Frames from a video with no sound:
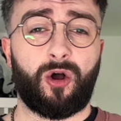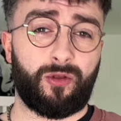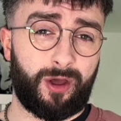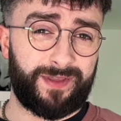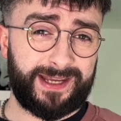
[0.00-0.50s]

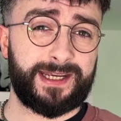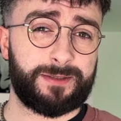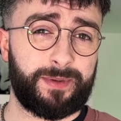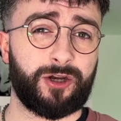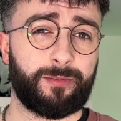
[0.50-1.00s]
although this is
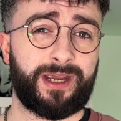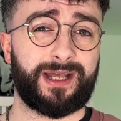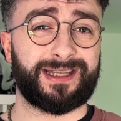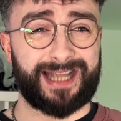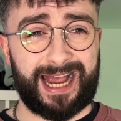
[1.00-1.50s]
becoming
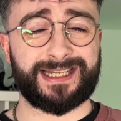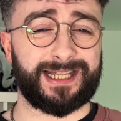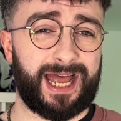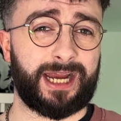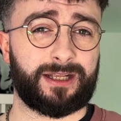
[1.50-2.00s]
less
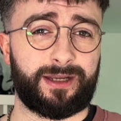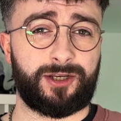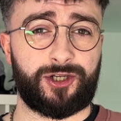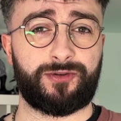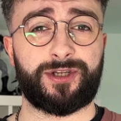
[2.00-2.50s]
likely
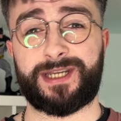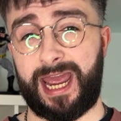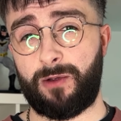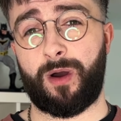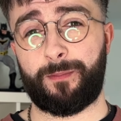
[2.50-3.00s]
due to
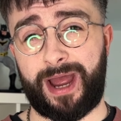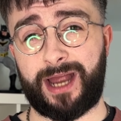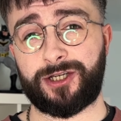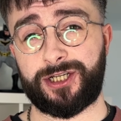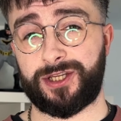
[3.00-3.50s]
day one
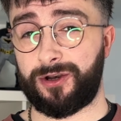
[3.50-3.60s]
patches and